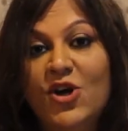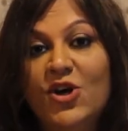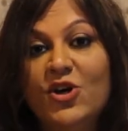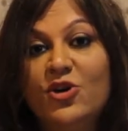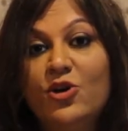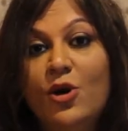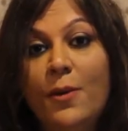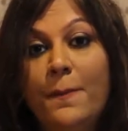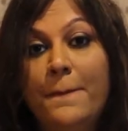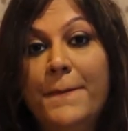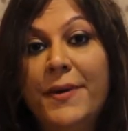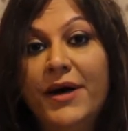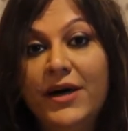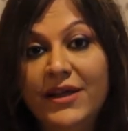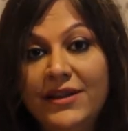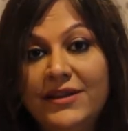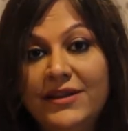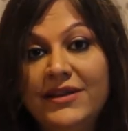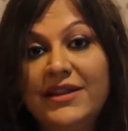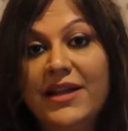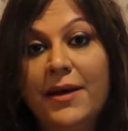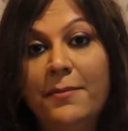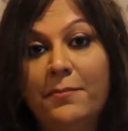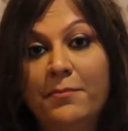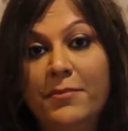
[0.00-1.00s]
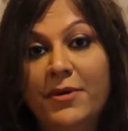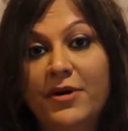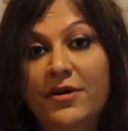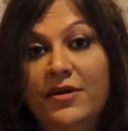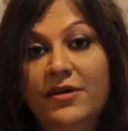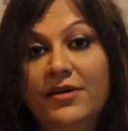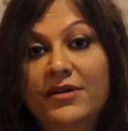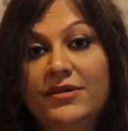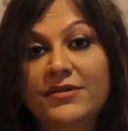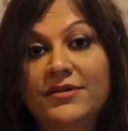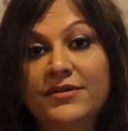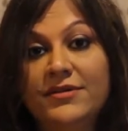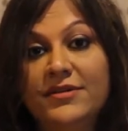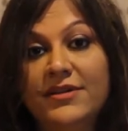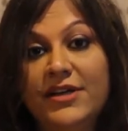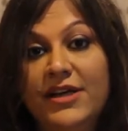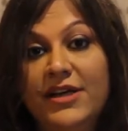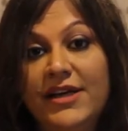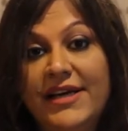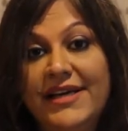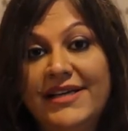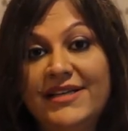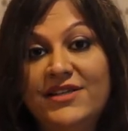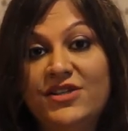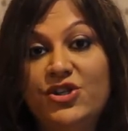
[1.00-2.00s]
Your birth number
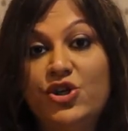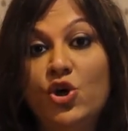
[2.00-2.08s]
is